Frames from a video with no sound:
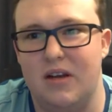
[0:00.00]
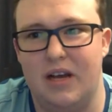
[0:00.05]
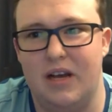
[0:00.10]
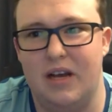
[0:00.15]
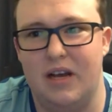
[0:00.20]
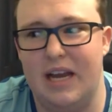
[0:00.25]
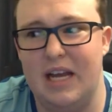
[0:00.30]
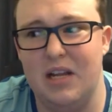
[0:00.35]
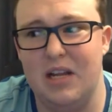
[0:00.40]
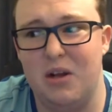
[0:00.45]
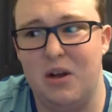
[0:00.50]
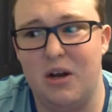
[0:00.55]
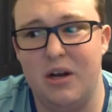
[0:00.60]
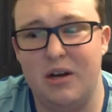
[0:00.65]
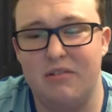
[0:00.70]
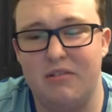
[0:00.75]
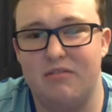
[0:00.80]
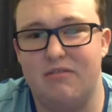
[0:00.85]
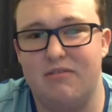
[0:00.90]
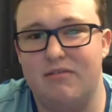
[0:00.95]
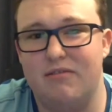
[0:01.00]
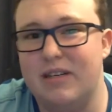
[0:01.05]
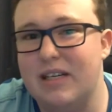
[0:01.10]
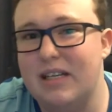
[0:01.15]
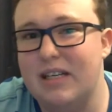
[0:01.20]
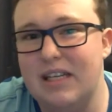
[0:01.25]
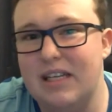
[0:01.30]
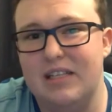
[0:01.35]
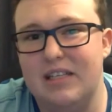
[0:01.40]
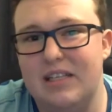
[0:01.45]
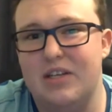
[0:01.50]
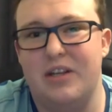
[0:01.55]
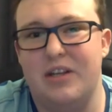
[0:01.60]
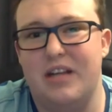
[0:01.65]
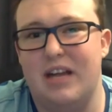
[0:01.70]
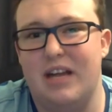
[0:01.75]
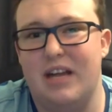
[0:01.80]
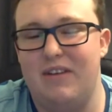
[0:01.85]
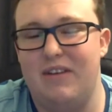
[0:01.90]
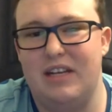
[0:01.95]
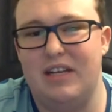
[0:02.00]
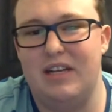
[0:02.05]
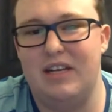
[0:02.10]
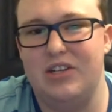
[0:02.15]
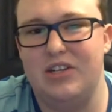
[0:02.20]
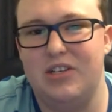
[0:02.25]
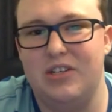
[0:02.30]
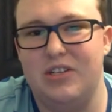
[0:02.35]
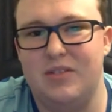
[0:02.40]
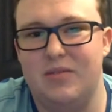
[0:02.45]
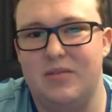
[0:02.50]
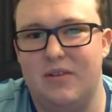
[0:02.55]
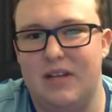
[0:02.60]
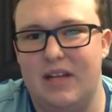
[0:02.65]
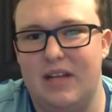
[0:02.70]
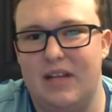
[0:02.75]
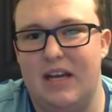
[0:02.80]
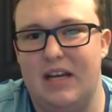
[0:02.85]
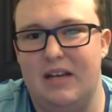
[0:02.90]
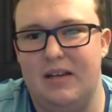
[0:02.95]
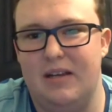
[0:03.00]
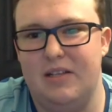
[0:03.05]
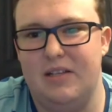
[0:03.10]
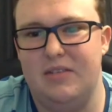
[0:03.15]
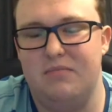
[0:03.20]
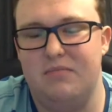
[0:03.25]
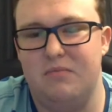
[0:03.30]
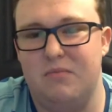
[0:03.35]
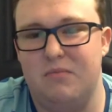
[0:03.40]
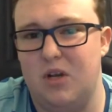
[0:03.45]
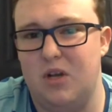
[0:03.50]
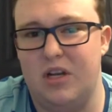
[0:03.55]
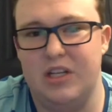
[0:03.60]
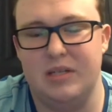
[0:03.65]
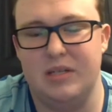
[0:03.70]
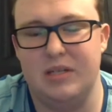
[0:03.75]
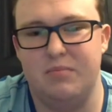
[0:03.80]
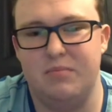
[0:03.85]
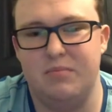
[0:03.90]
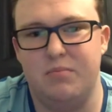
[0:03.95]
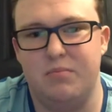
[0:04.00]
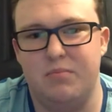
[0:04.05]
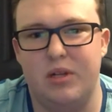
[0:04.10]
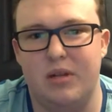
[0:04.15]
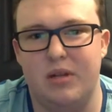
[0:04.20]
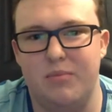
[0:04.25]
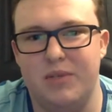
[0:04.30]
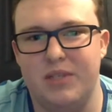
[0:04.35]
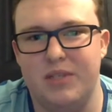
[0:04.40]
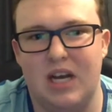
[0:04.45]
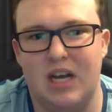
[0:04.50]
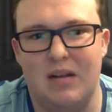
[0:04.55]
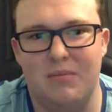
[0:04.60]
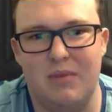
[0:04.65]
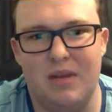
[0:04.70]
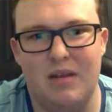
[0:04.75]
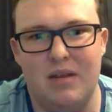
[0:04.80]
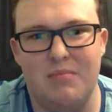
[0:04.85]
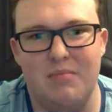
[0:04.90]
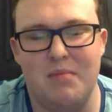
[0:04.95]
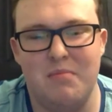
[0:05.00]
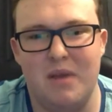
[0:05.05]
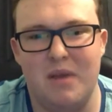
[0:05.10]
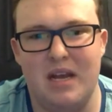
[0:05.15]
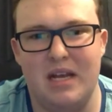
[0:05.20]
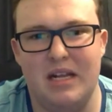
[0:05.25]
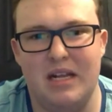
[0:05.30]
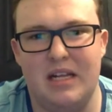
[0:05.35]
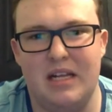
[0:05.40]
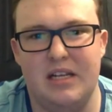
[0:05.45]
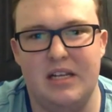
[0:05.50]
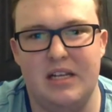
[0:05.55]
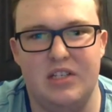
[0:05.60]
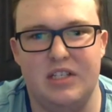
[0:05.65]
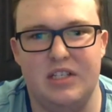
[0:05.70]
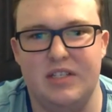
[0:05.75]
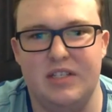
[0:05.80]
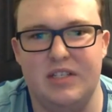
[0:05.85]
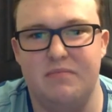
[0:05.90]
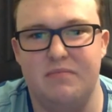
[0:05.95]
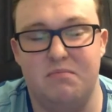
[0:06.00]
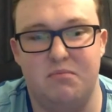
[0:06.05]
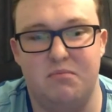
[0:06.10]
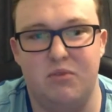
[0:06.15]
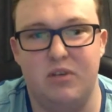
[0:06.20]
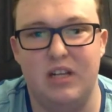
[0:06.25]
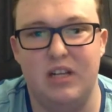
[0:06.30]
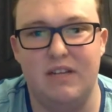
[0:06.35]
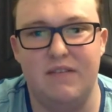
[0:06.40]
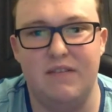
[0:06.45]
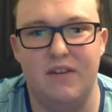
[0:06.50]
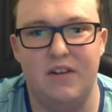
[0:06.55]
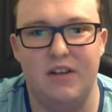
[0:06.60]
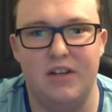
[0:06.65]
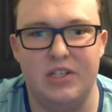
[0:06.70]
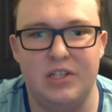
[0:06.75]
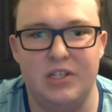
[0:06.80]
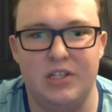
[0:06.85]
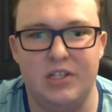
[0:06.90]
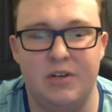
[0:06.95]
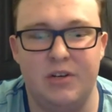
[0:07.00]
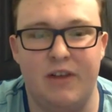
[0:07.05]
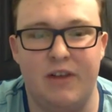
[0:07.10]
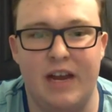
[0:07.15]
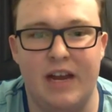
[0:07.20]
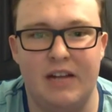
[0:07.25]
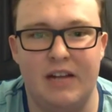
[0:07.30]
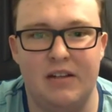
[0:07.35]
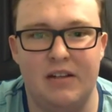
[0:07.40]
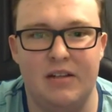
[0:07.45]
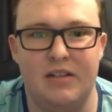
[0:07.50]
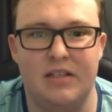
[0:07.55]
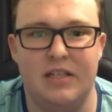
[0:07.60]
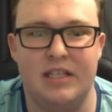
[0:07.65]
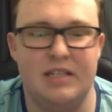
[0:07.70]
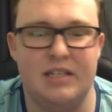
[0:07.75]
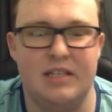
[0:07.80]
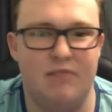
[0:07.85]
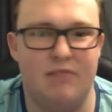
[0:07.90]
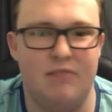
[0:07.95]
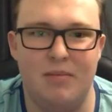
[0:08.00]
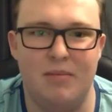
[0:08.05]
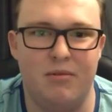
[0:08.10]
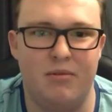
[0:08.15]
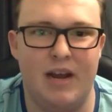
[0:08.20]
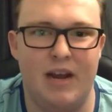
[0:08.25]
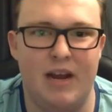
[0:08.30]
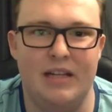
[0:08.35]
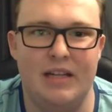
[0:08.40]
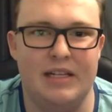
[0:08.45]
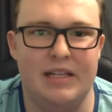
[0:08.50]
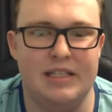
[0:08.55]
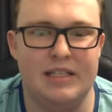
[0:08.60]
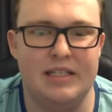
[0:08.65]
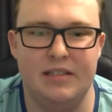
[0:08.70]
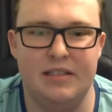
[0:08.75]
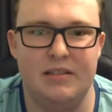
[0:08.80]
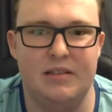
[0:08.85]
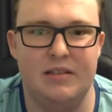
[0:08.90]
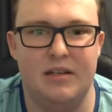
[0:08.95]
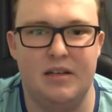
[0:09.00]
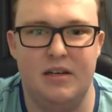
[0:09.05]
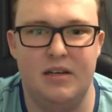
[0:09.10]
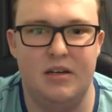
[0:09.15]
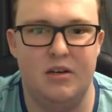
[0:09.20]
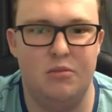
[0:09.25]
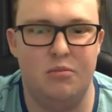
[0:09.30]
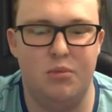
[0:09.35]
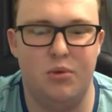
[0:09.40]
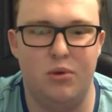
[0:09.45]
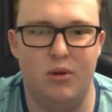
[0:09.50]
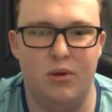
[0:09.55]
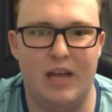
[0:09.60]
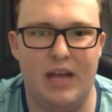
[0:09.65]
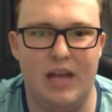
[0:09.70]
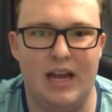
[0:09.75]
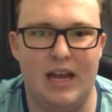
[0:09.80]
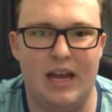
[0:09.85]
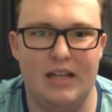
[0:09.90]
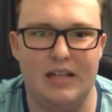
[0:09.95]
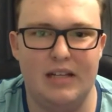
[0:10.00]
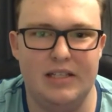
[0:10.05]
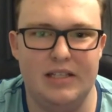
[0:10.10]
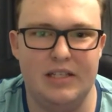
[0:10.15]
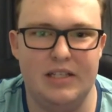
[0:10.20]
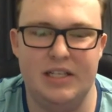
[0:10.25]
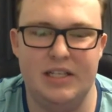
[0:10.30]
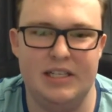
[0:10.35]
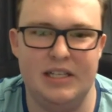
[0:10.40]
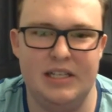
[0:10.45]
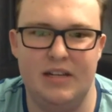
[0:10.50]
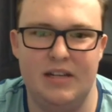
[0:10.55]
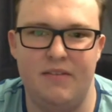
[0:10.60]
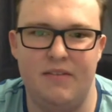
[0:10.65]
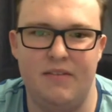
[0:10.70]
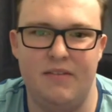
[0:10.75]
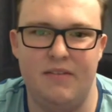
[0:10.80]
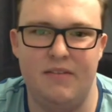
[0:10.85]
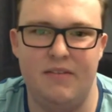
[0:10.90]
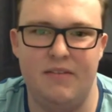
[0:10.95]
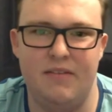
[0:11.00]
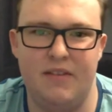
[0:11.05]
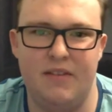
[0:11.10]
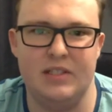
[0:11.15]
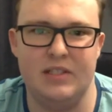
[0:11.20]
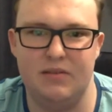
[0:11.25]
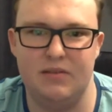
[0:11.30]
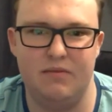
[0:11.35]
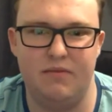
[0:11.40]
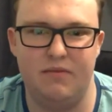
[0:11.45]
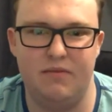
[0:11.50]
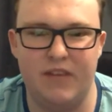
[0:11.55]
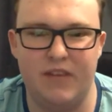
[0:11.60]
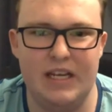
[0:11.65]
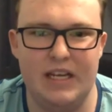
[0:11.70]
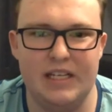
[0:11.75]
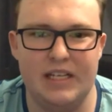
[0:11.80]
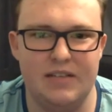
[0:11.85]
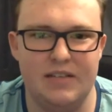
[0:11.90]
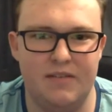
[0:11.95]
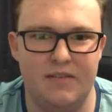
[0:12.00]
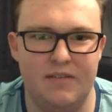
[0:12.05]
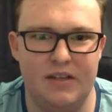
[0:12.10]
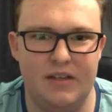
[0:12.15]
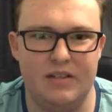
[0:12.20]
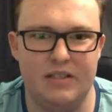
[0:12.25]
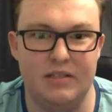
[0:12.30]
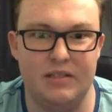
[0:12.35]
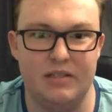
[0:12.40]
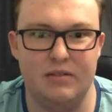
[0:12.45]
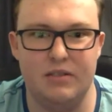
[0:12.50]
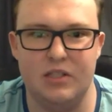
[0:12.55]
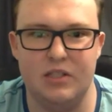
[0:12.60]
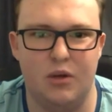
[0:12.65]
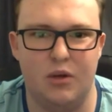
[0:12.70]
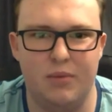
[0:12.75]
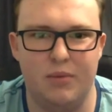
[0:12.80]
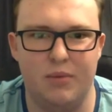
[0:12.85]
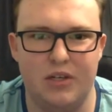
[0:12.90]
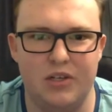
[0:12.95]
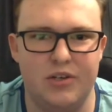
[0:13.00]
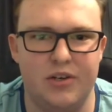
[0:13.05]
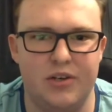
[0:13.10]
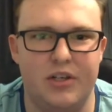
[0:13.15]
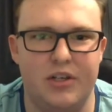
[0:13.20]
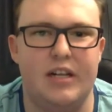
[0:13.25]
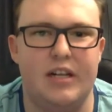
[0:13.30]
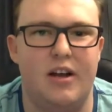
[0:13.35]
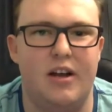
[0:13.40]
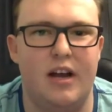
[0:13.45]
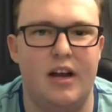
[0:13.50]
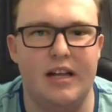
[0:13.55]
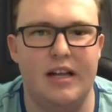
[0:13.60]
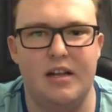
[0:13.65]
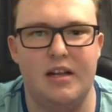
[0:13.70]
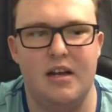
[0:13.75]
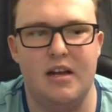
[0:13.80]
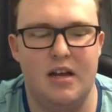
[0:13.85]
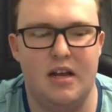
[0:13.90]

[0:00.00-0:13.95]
Again, I really don't have any issues with that. I just put it beside me in my bed, and it just really follows you around, doesn't wrap around, doesn't pull out, so there's none of those fears of it stopping during the night.